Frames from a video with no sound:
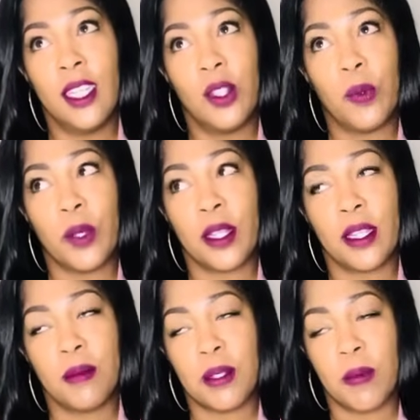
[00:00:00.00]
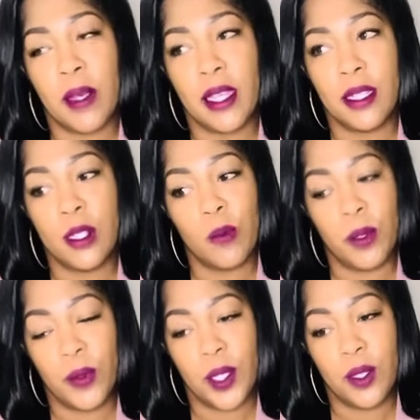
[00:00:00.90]
the word that comes to mind is
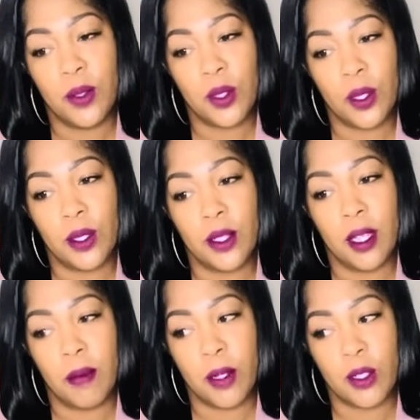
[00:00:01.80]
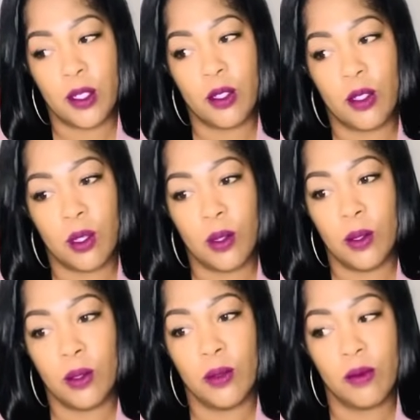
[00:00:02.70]
beauty. You saw that person's
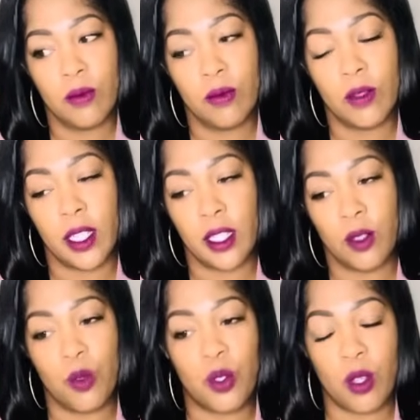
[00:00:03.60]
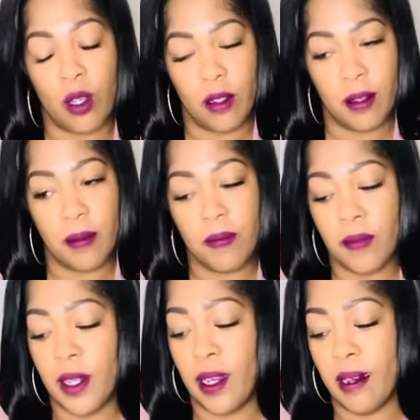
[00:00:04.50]
soul, like you saw them.
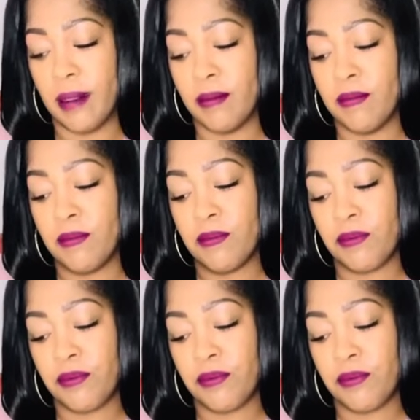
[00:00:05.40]
Um,